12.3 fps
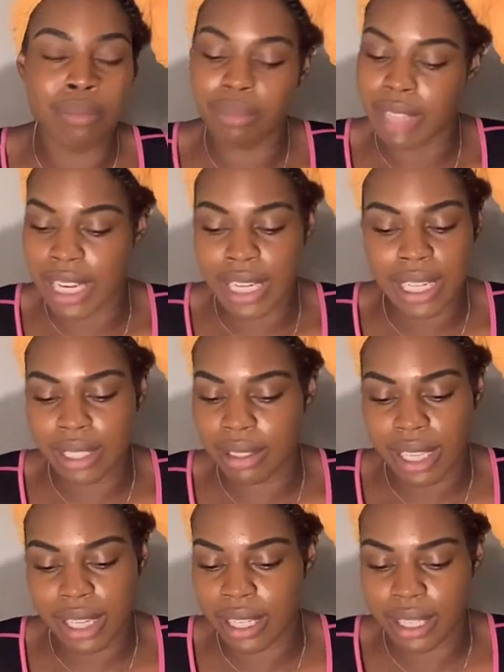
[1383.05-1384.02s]
They didn't
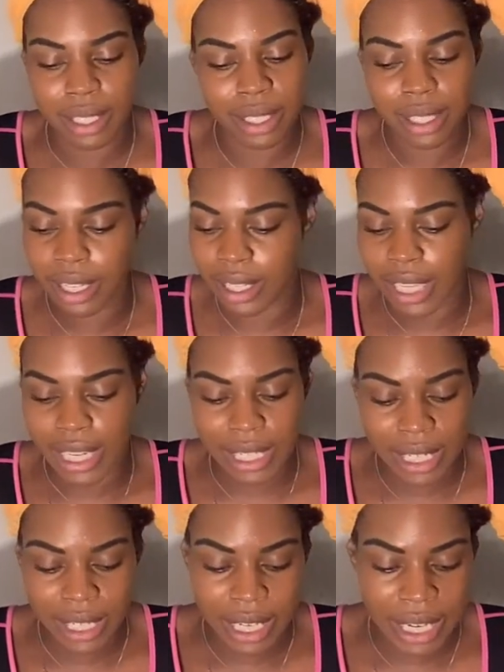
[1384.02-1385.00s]

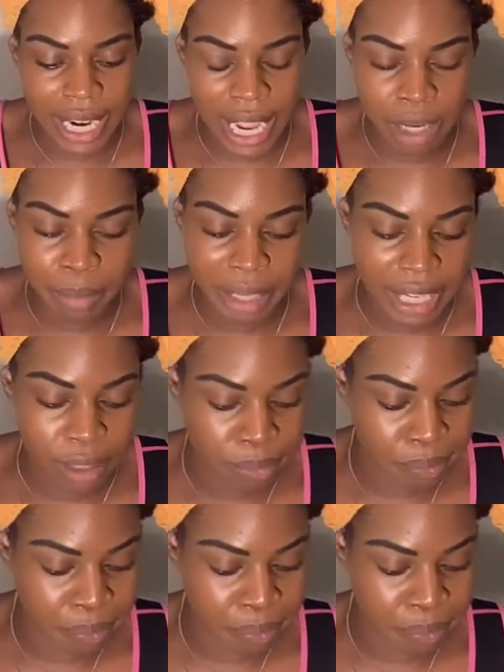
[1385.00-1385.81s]
get it out of me.